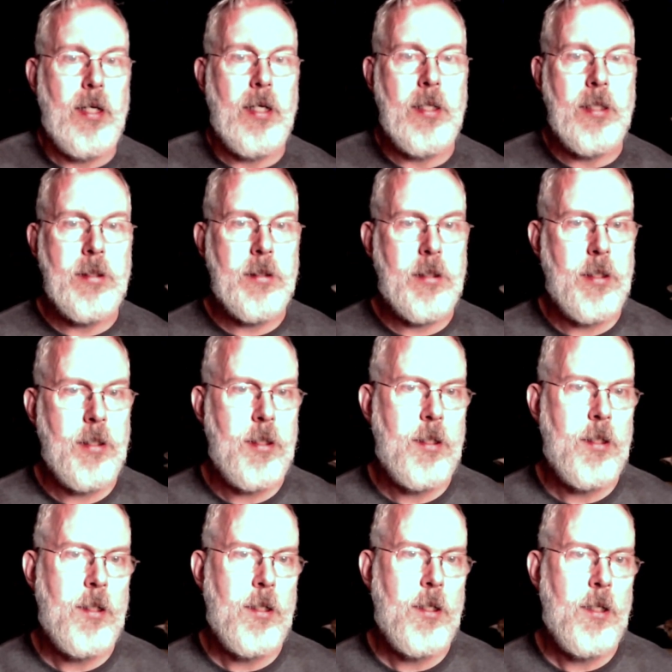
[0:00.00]
and
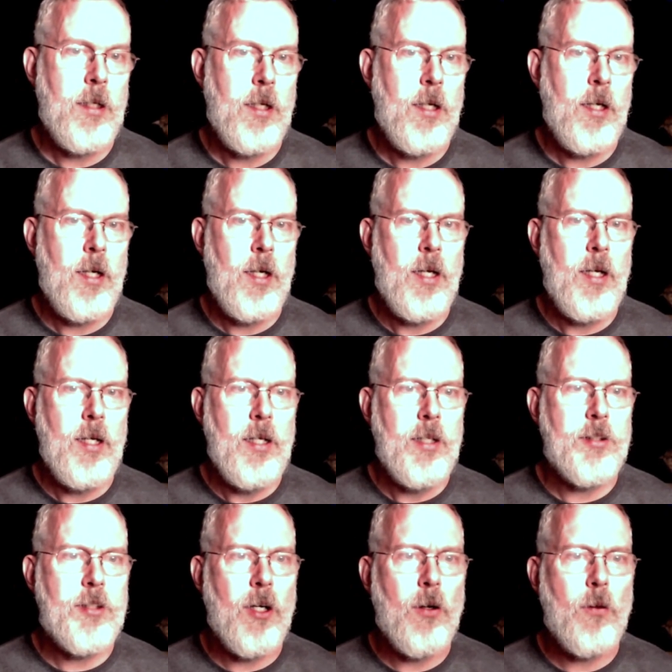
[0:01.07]

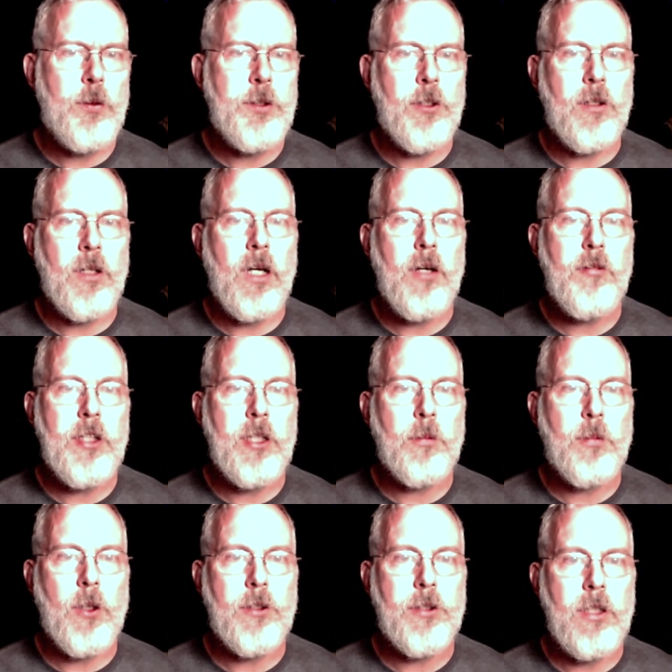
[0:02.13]
so when you're loving a
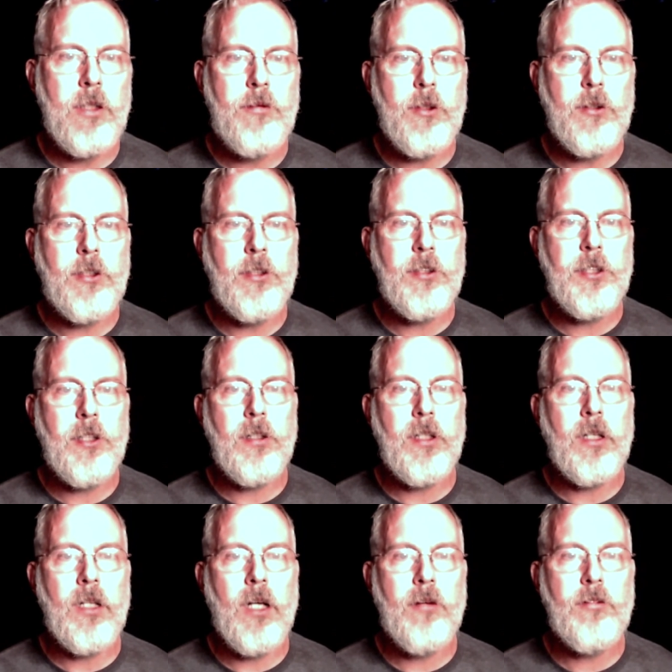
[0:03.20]
person if you sincerely
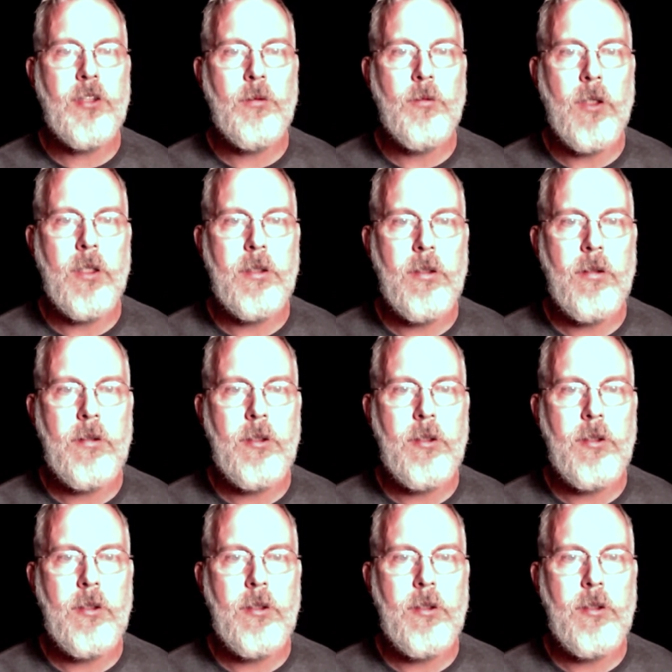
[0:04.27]
love someone you,